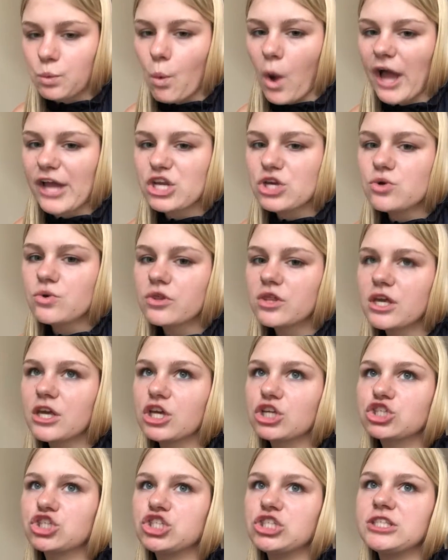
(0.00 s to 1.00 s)
why do you
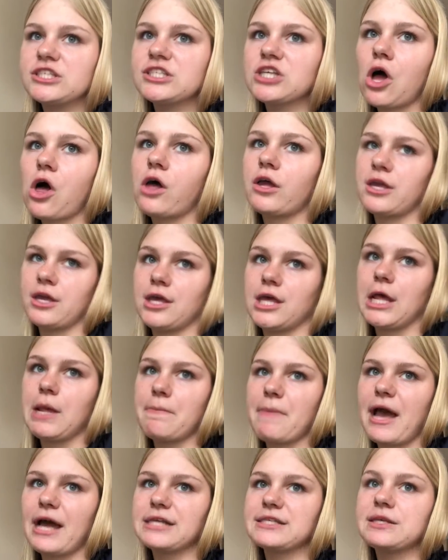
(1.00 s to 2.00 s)
think she saw
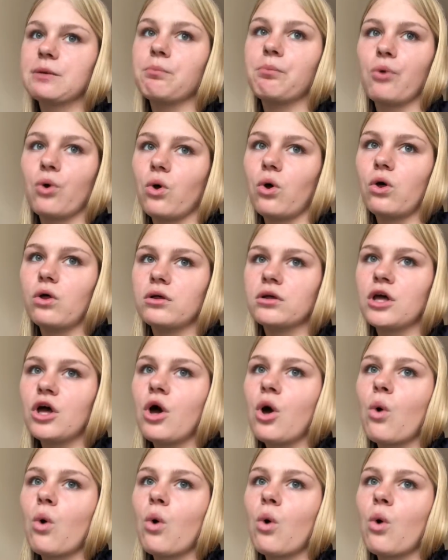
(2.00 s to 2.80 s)
him as a bull?